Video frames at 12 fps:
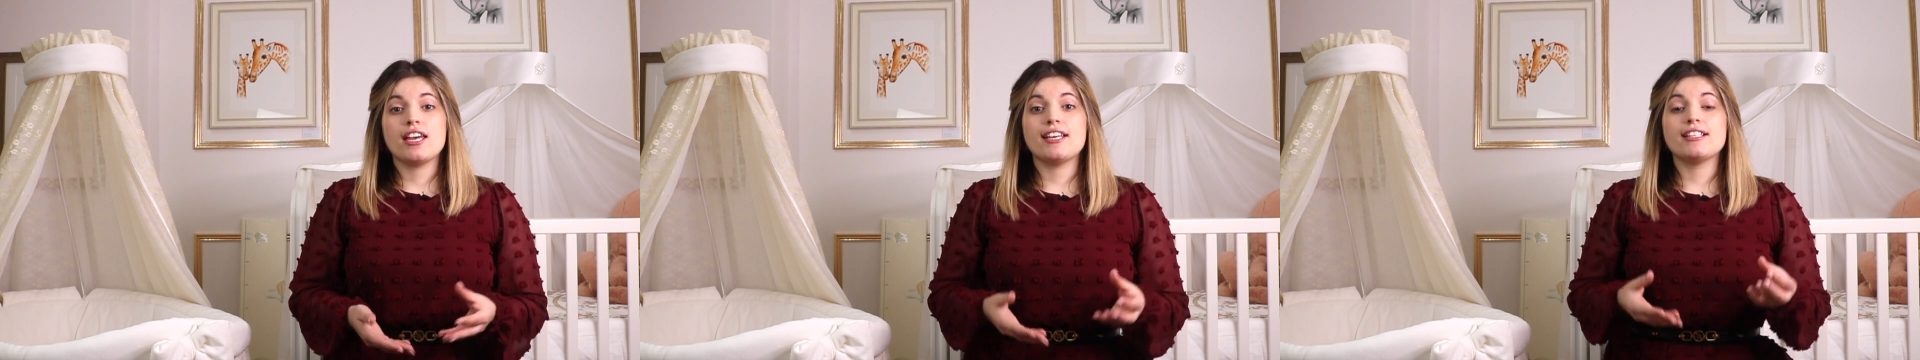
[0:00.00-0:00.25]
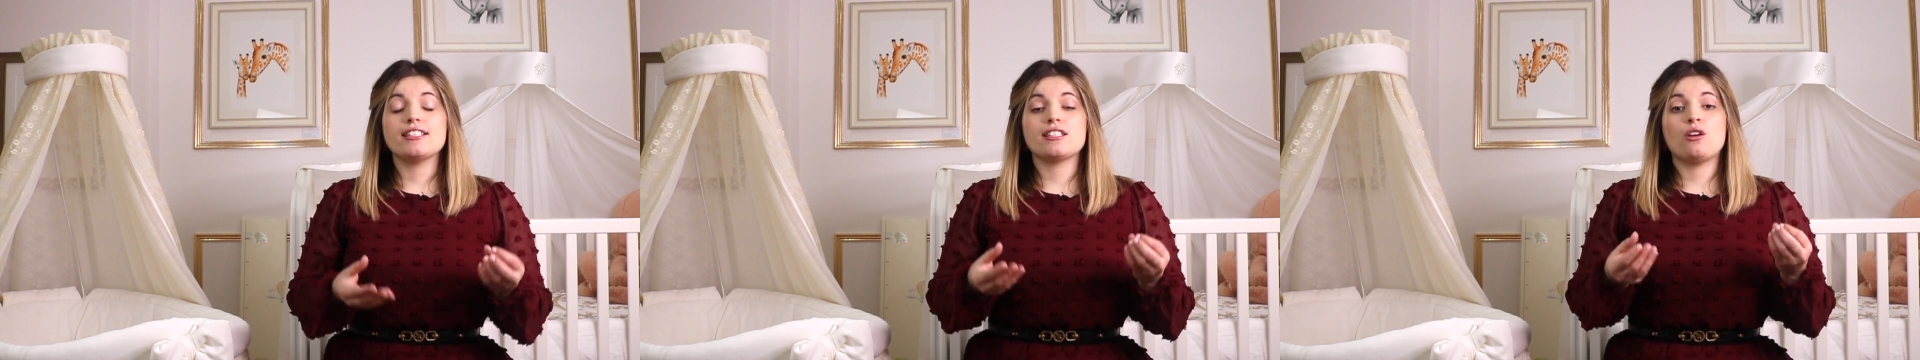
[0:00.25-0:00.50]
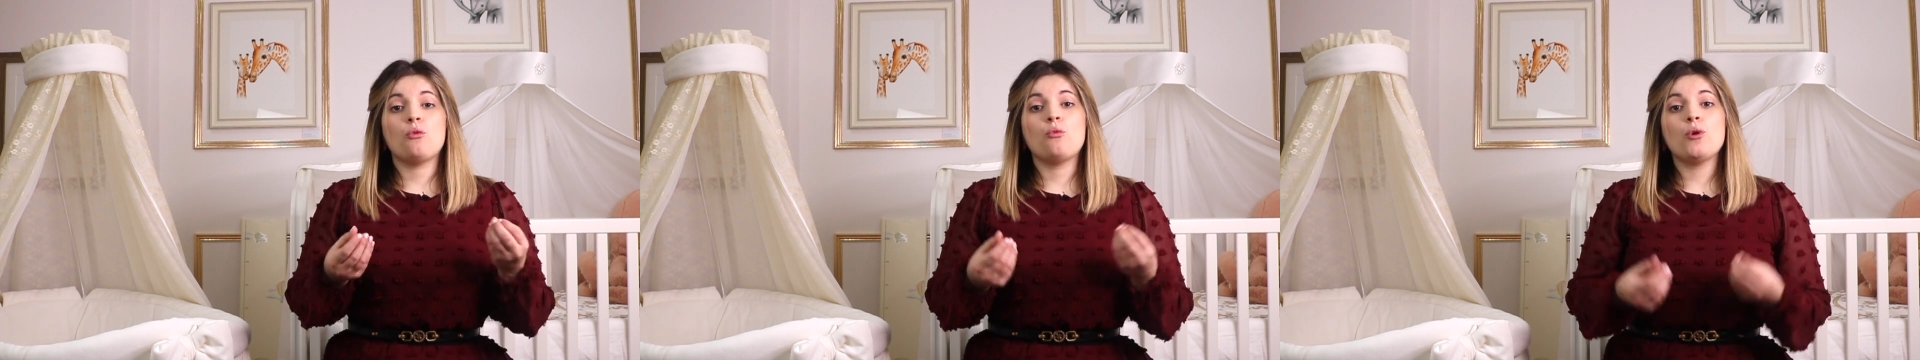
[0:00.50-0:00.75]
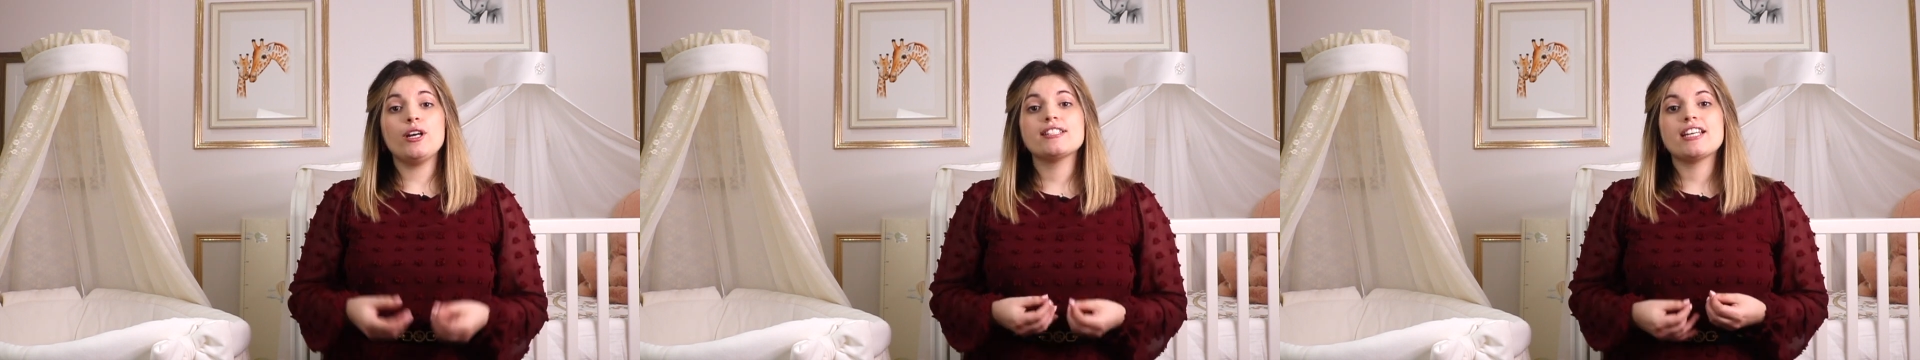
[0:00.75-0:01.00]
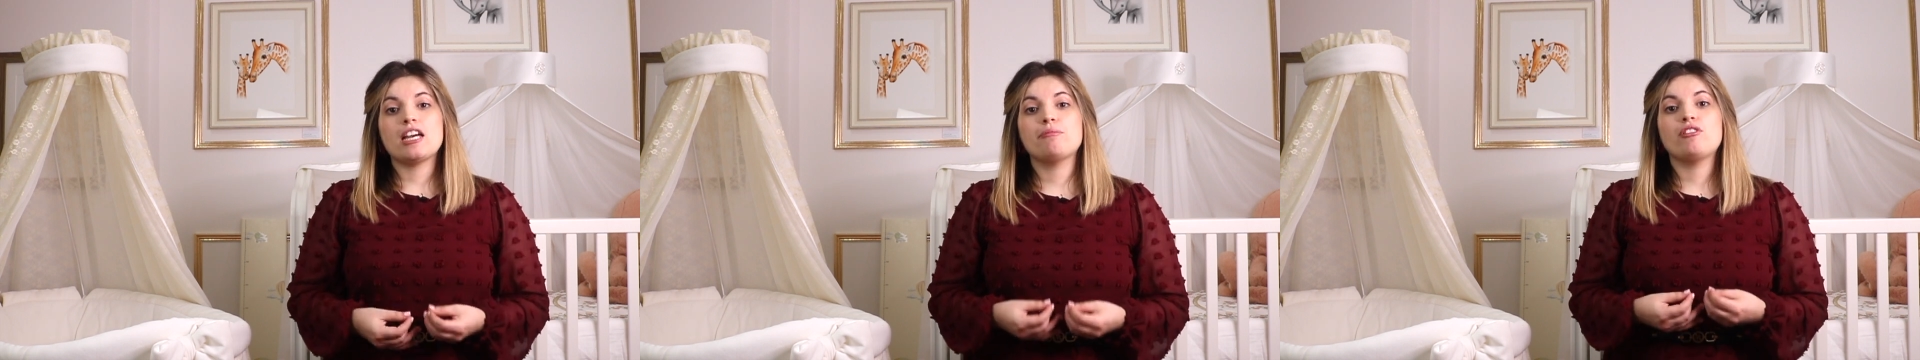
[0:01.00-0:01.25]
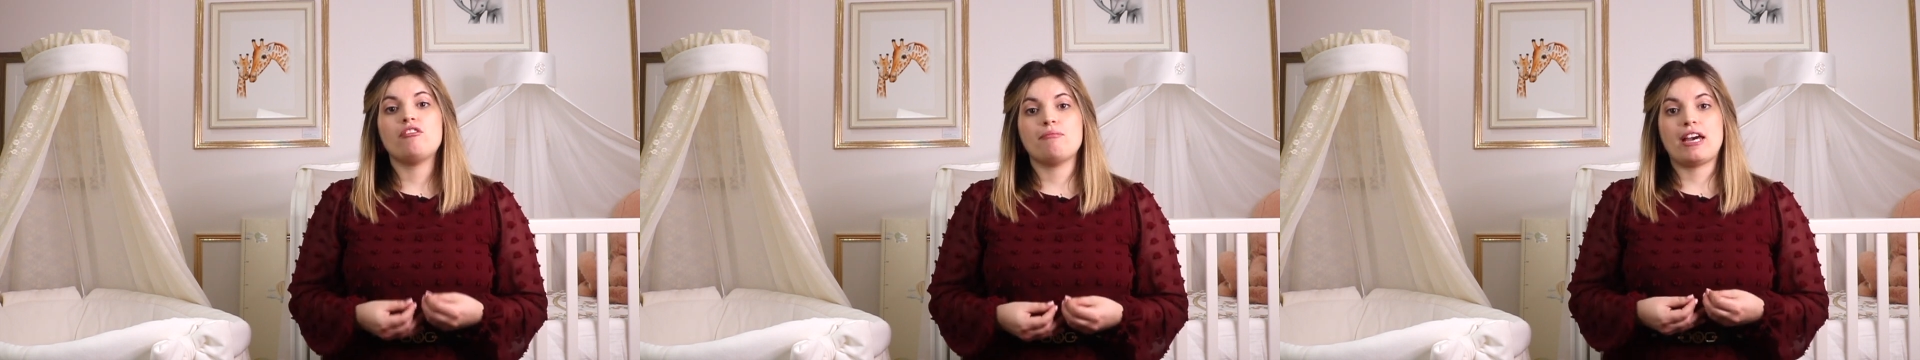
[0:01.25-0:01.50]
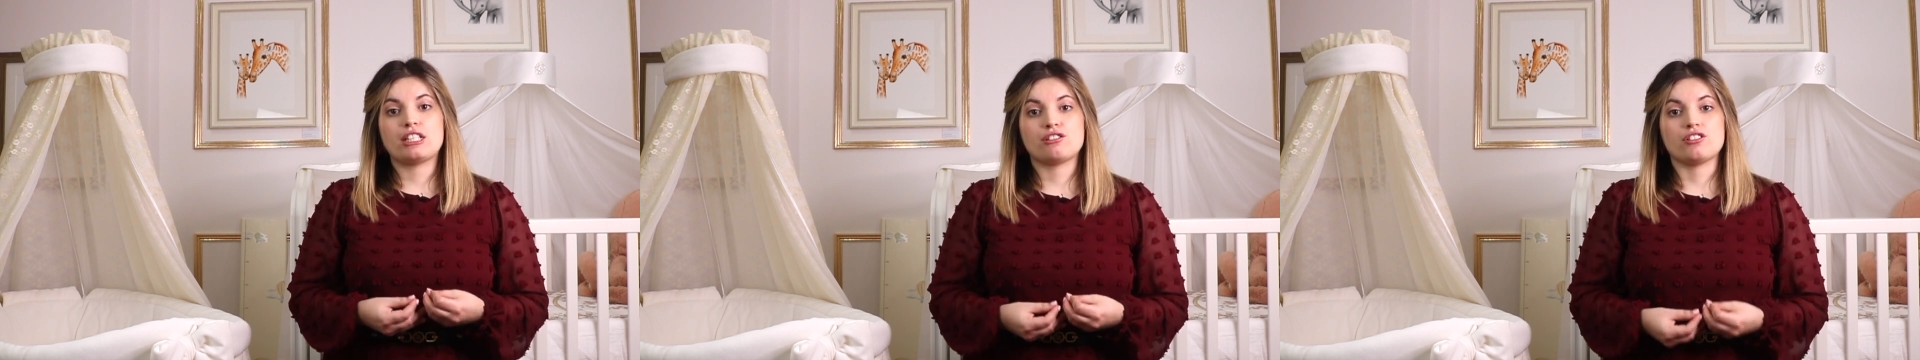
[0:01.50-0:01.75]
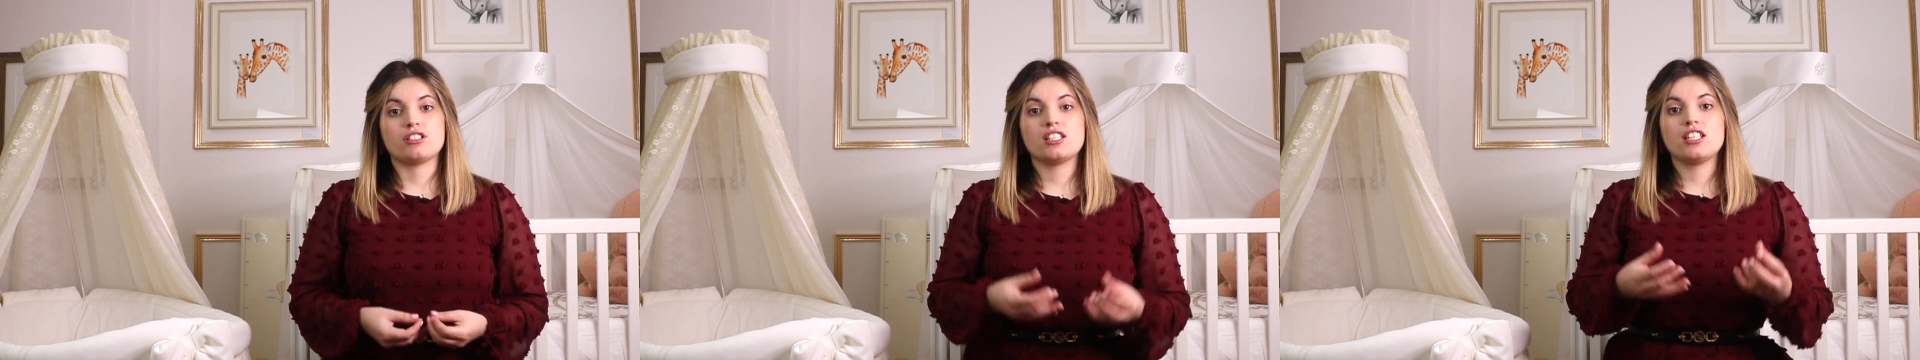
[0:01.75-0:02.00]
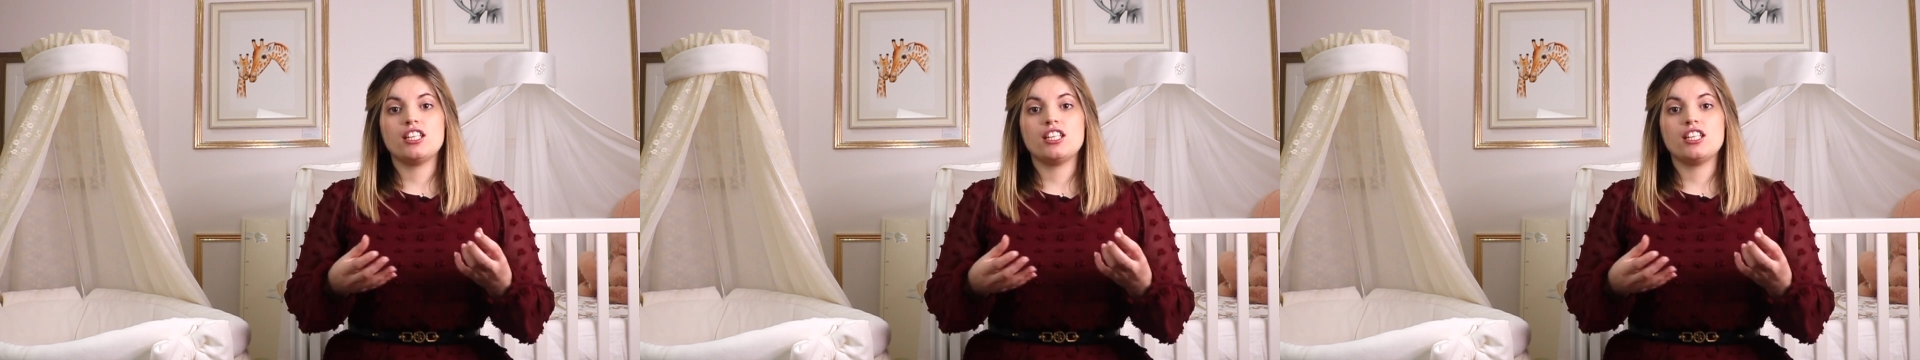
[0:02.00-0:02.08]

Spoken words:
is what type of mattress